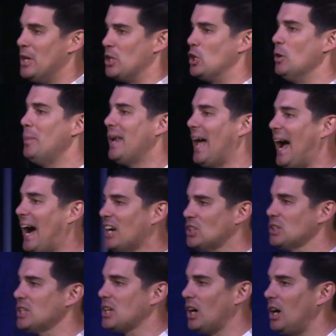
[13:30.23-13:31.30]
You've been
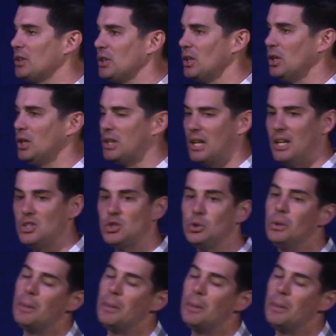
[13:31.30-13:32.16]
actually called to look into